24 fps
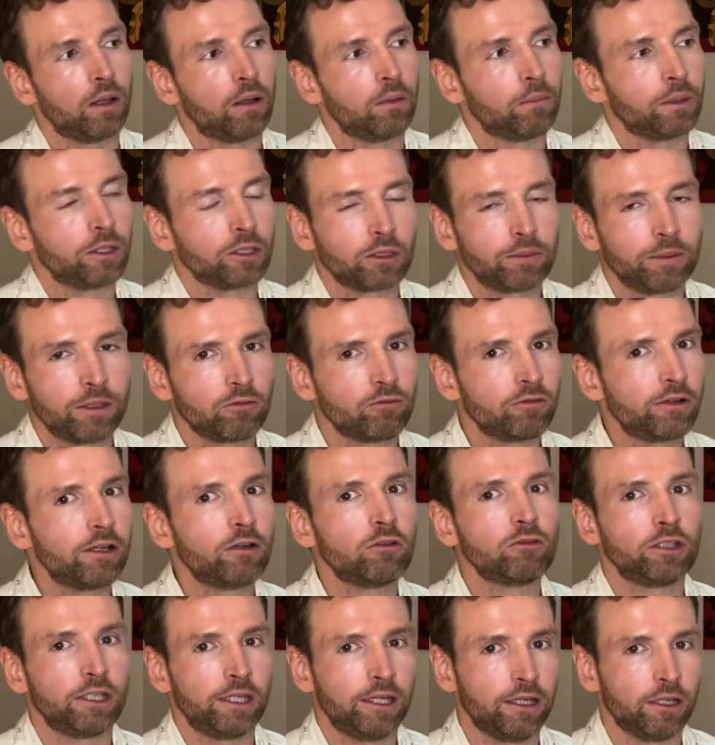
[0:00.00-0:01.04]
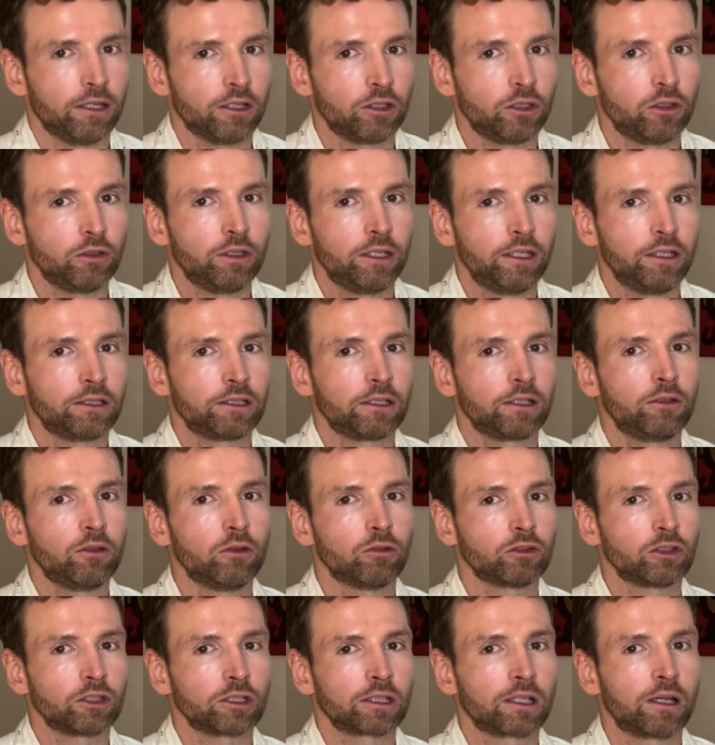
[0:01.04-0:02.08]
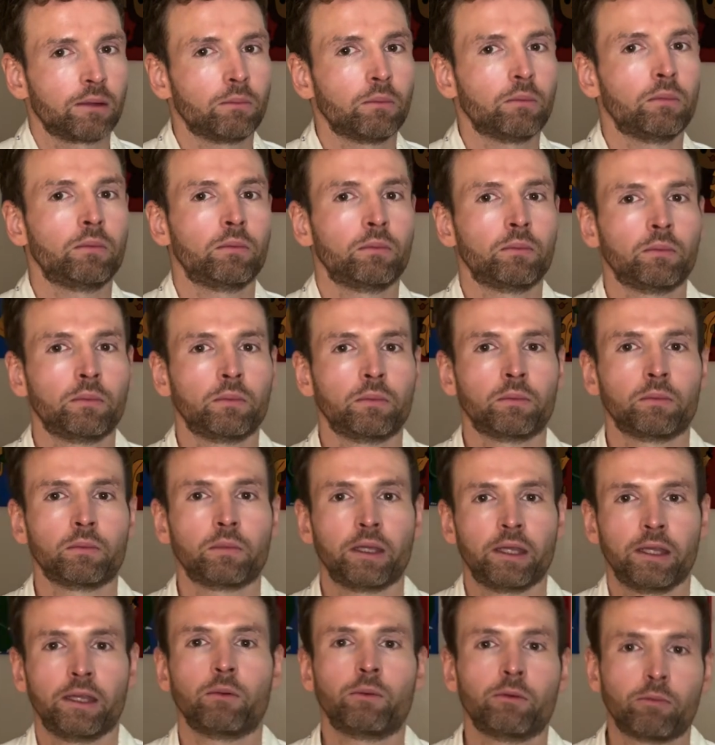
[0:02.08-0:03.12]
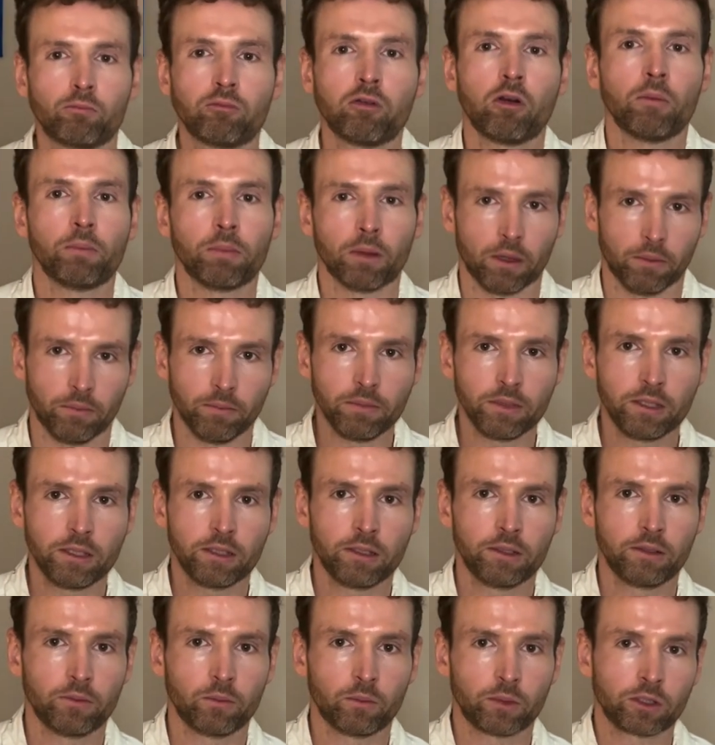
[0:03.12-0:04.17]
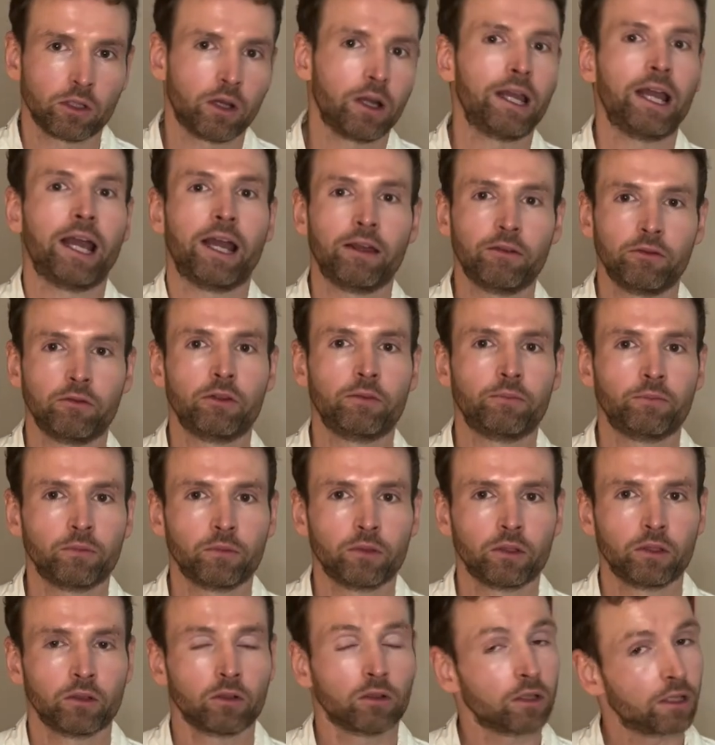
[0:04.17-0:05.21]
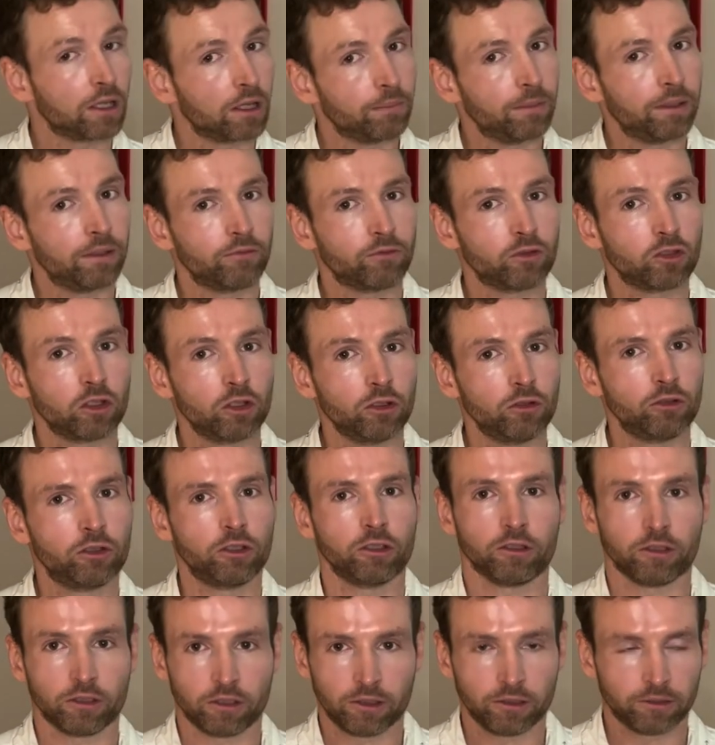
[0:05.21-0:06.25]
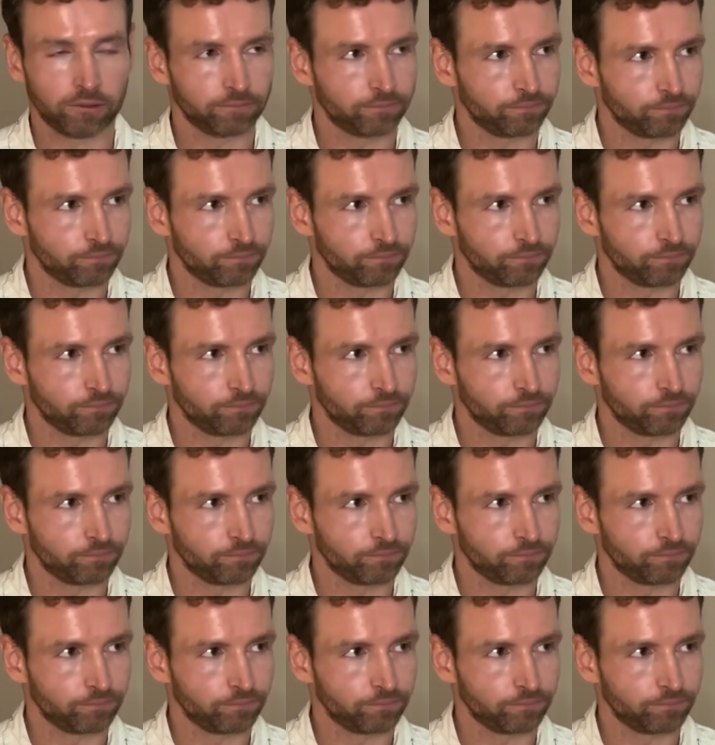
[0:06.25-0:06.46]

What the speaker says: But to be a real genius, you need to not just come here with problems, which I have, you've got to come here with solutions.